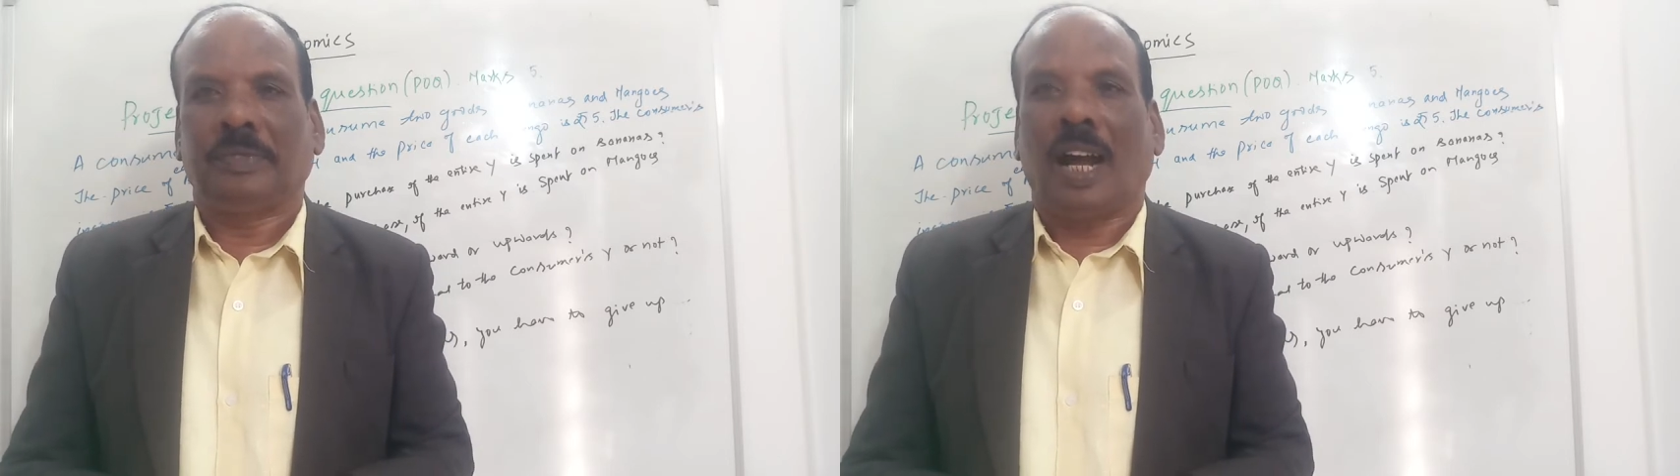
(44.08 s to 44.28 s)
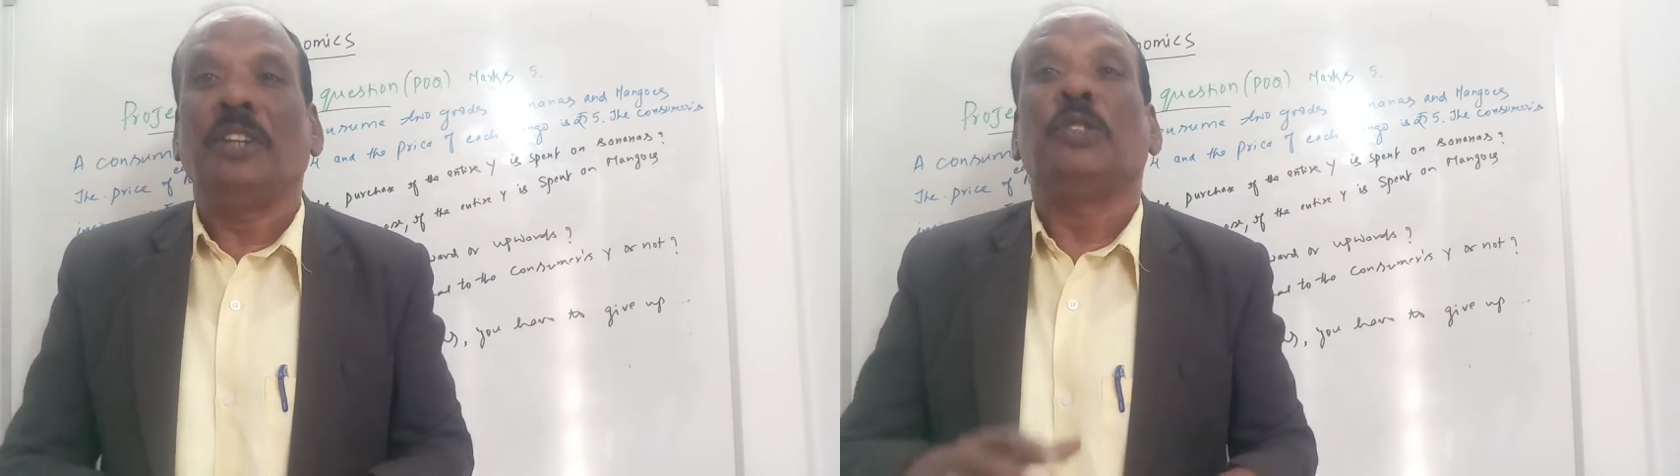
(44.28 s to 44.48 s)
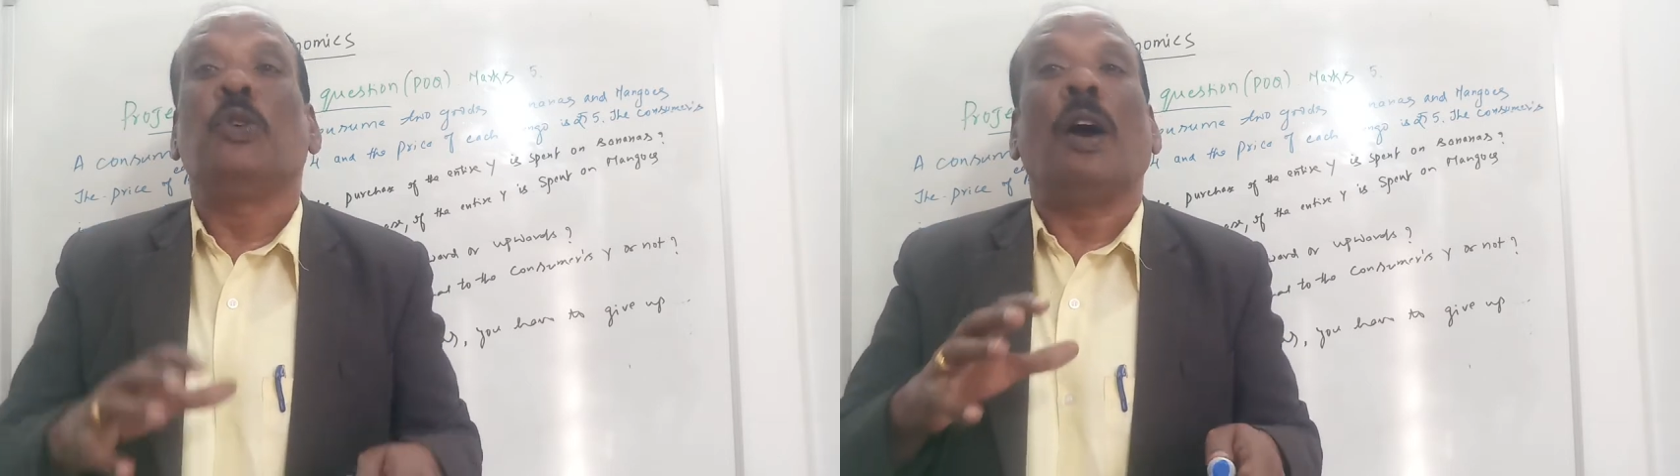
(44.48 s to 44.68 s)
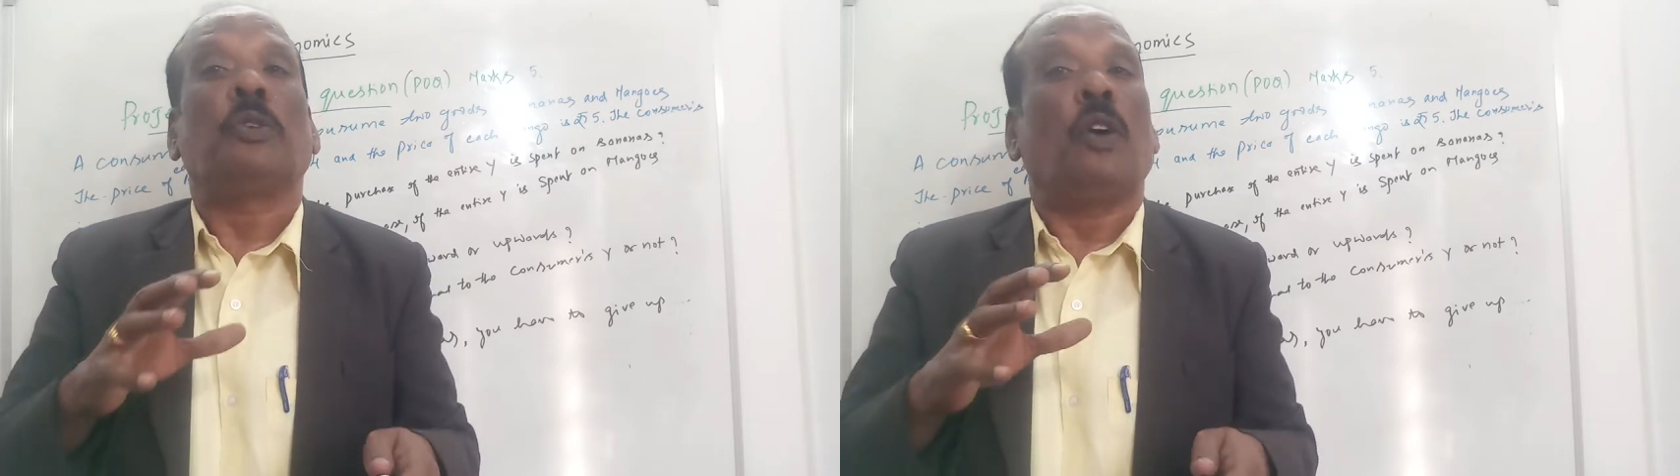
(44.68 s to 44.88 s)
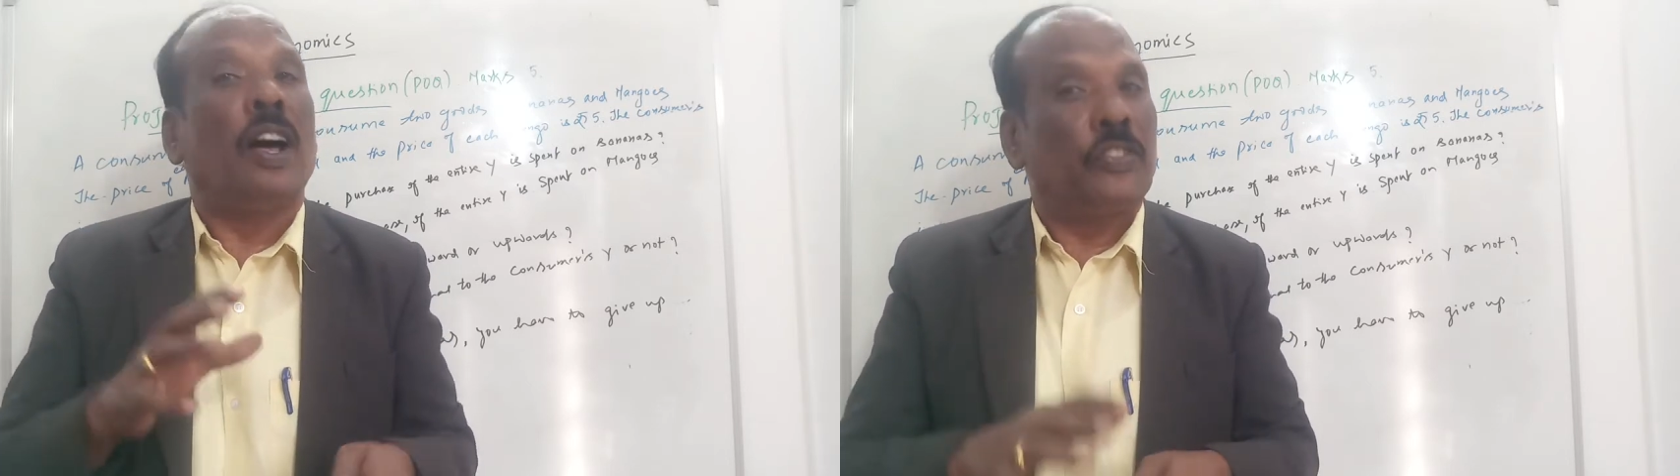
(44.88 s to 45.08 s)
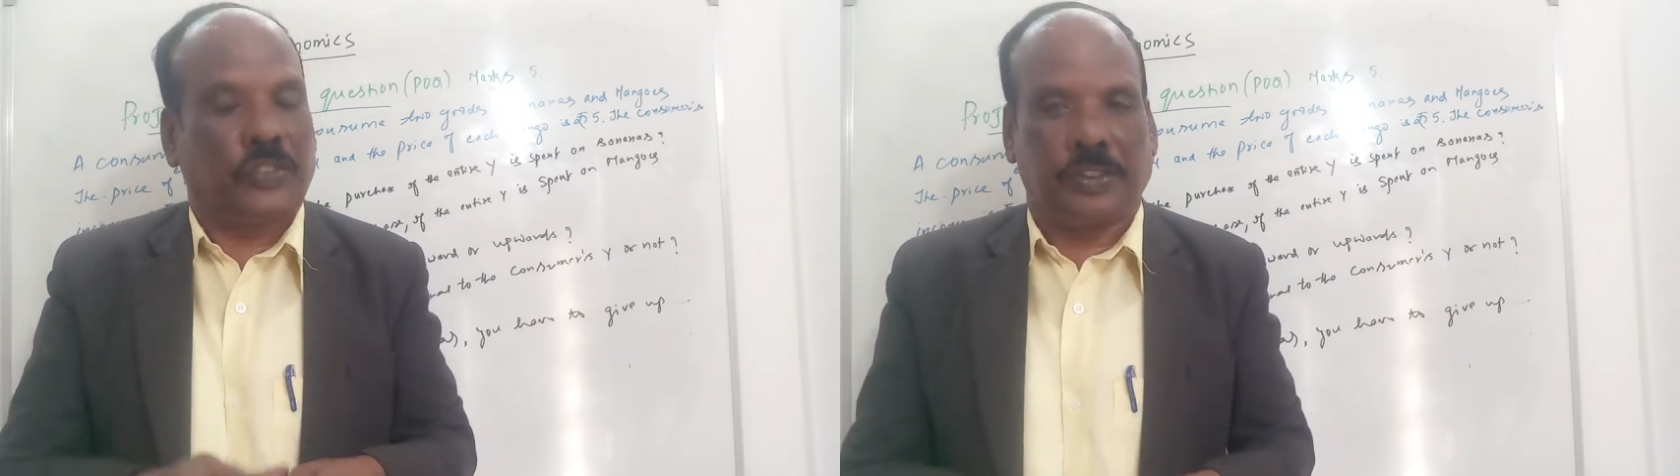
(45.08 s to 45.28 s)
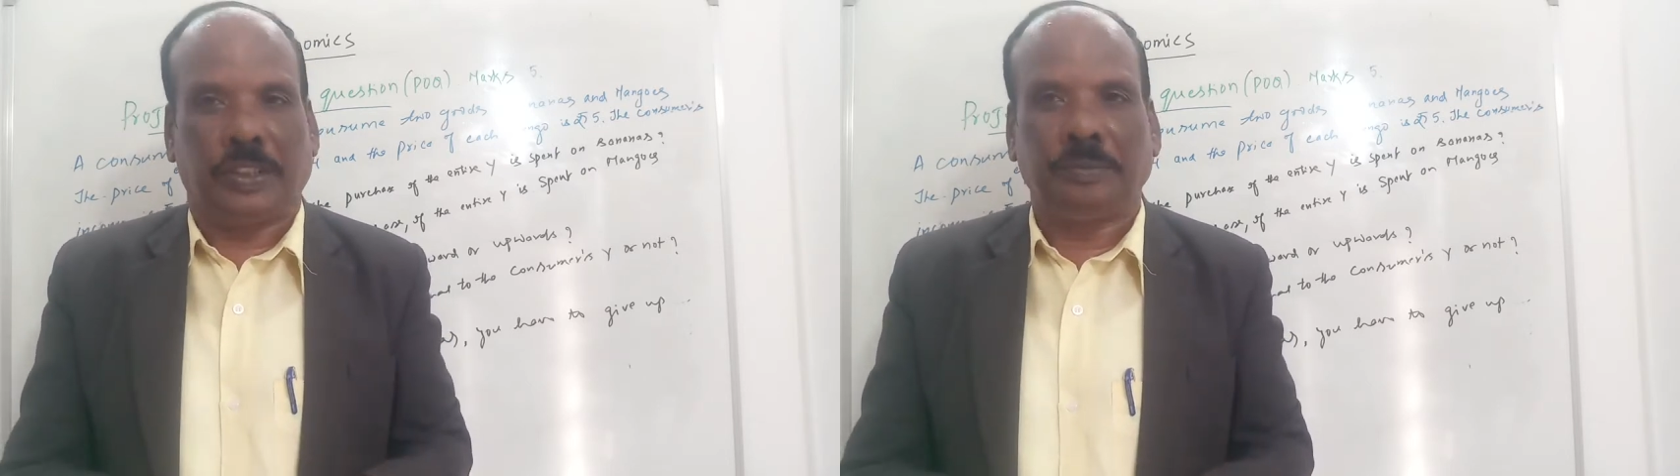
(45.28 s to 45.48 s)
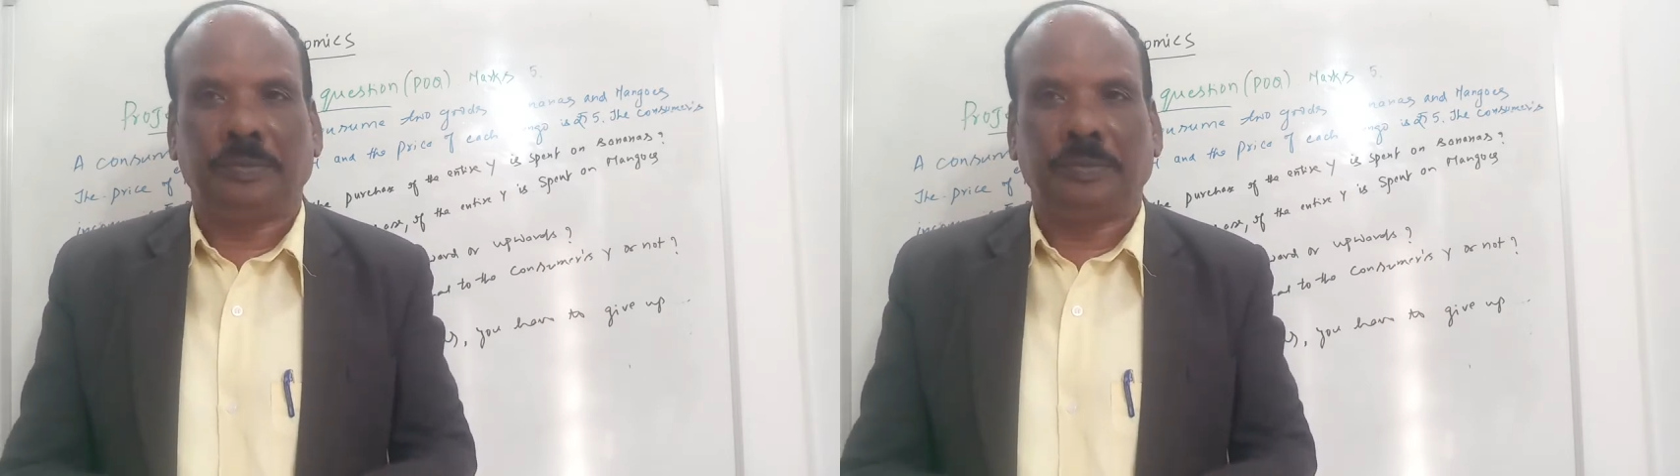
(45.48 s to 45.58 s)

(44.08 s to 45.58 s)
and you have to answer